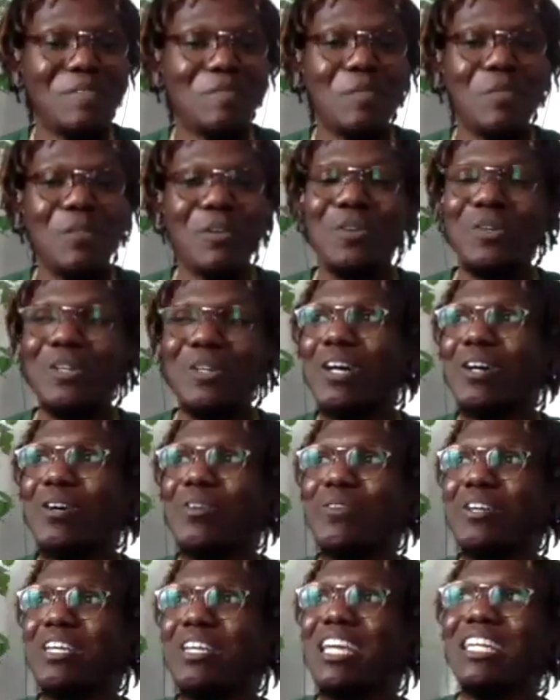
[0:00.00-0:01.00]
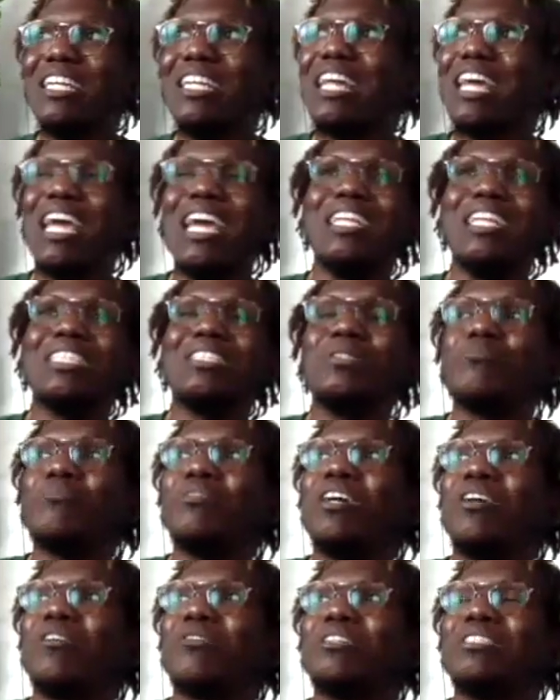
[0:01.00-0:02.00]
getting it handed to
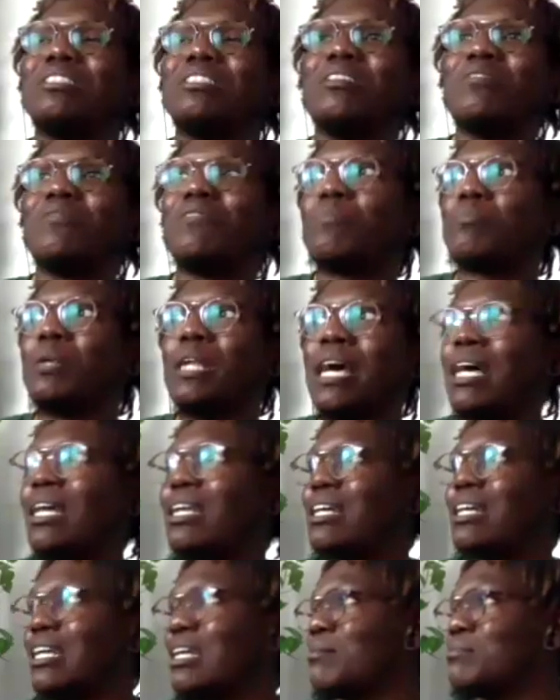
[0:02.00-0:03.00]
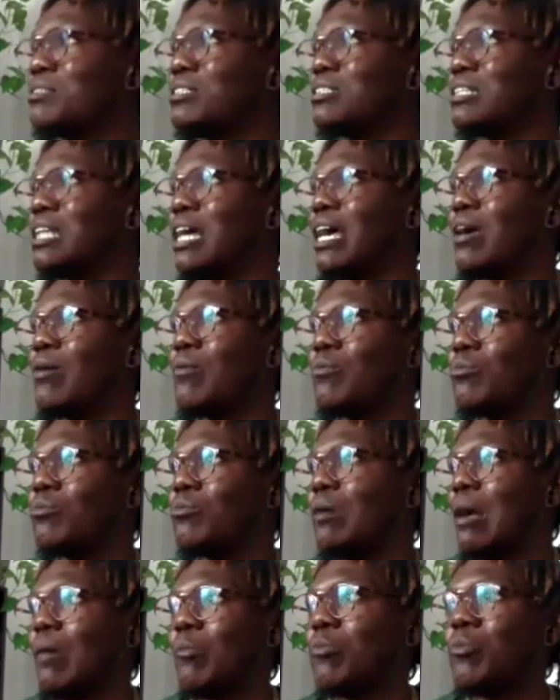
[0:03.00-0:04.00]
me on a silver platter, and I'm just like,
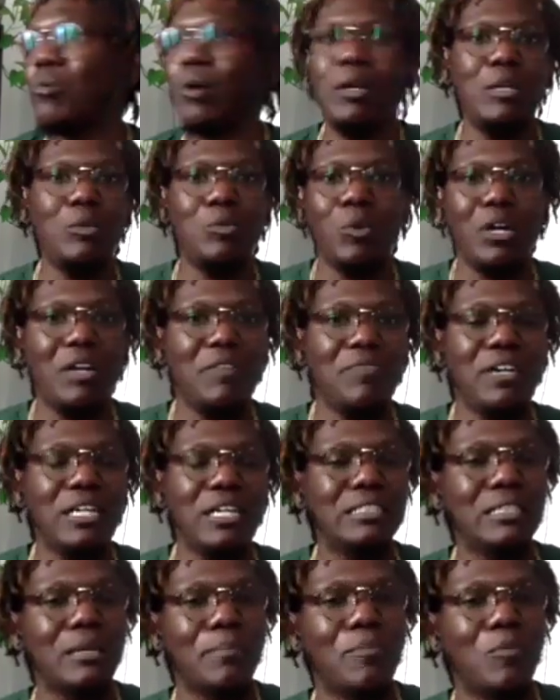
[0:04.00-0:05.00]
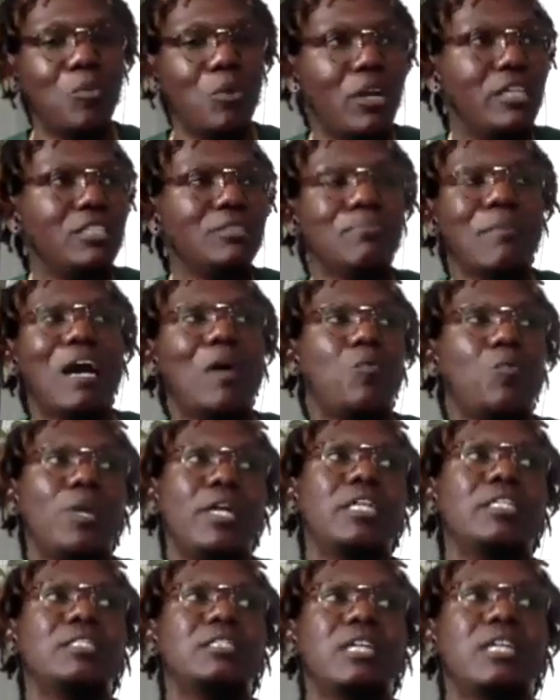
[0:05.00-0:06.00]
where the where is my
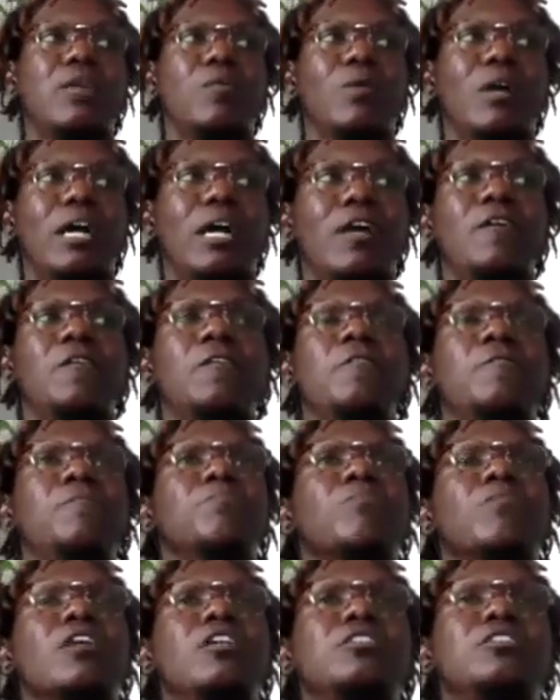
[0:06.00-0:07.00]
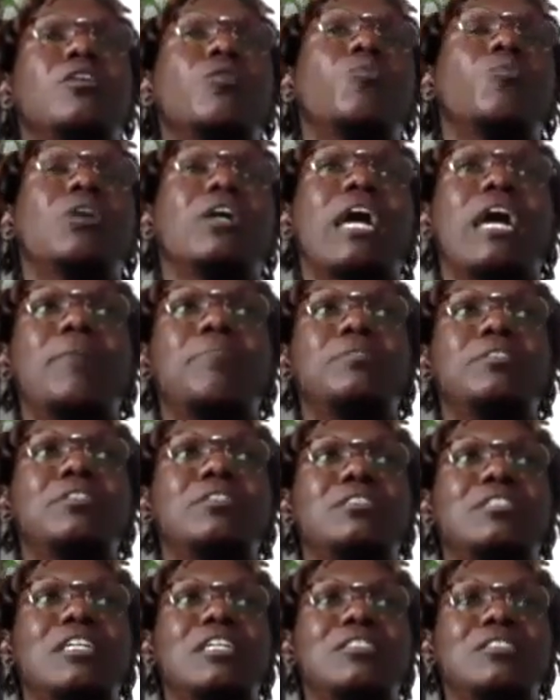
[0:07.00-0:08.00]
wins at, right? And so what happens
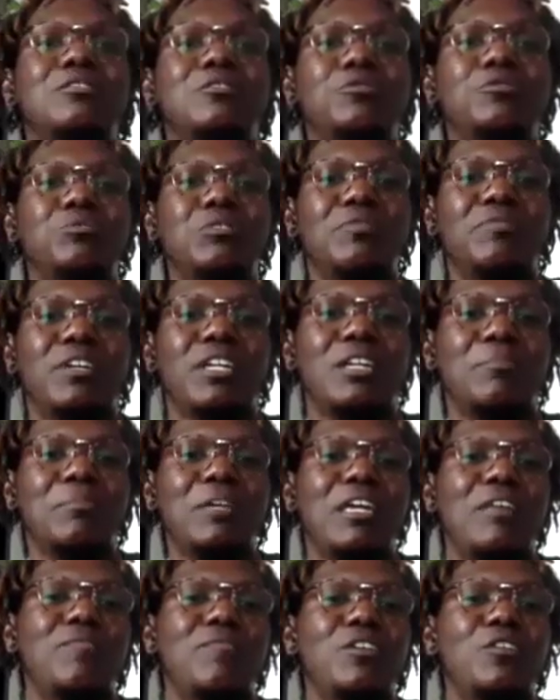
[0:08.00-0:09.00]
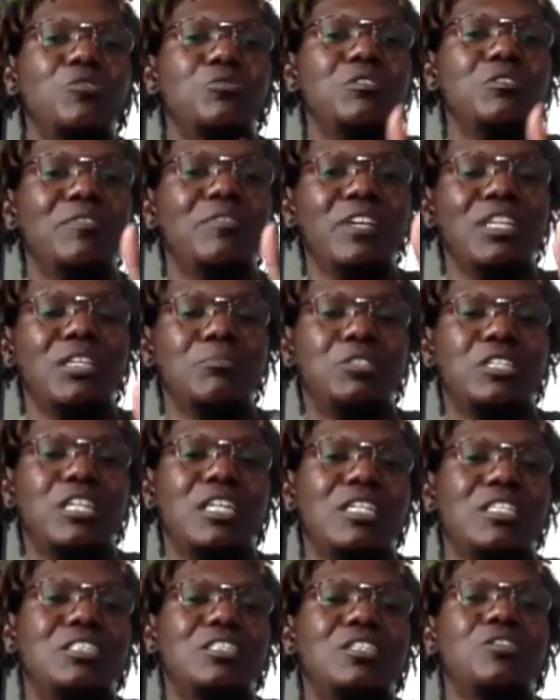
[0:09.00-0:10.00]
is that you develop envy, you develop
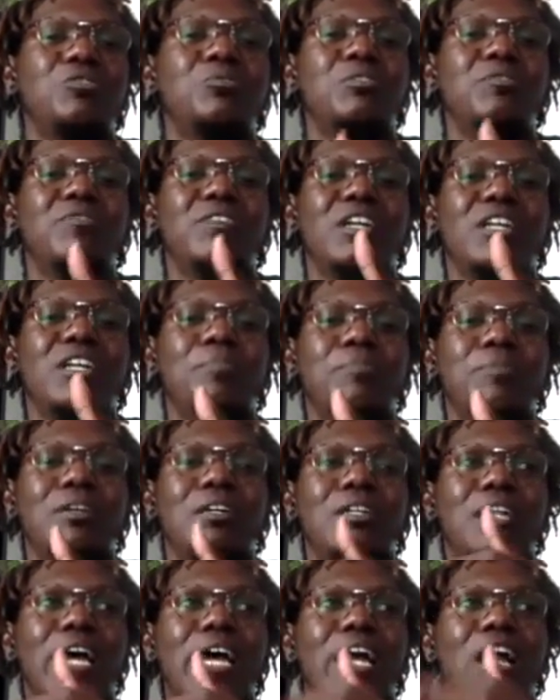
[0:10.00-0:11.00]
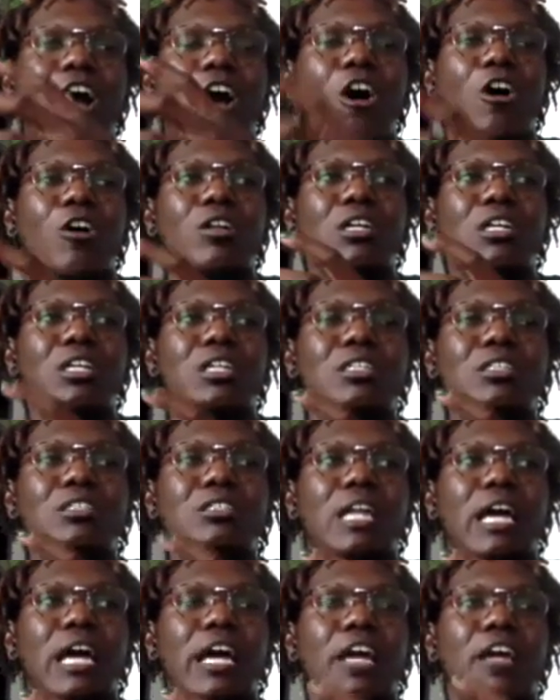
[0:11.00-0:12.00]
jealousy, you develop like all of these
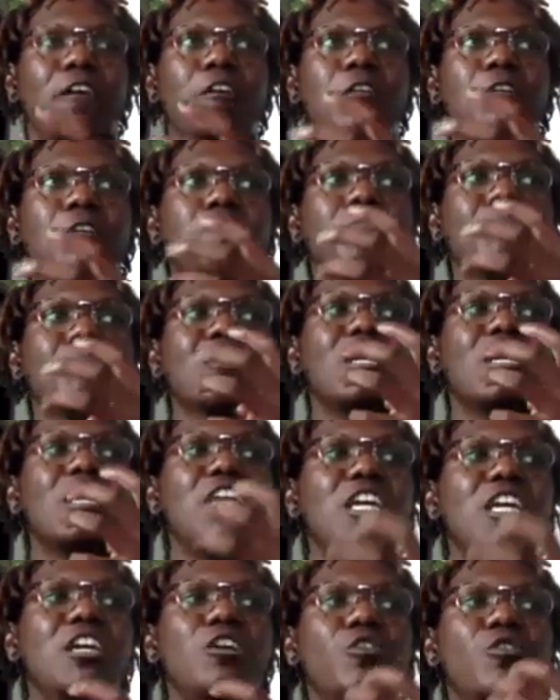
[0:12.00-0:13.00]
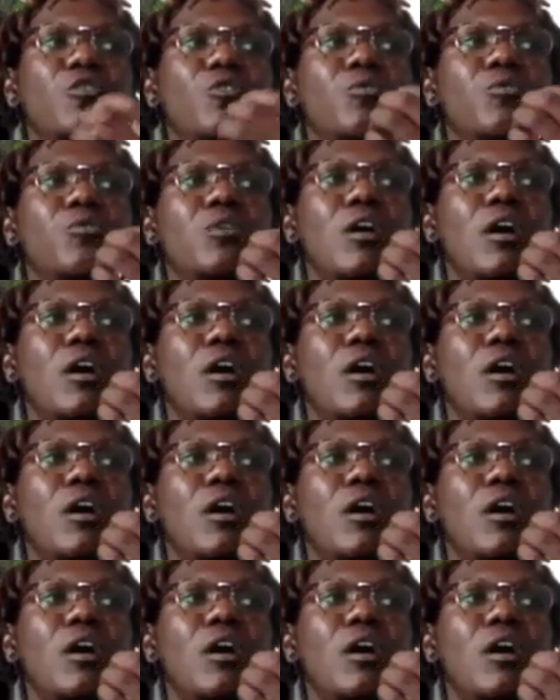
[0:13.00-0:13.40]
like ill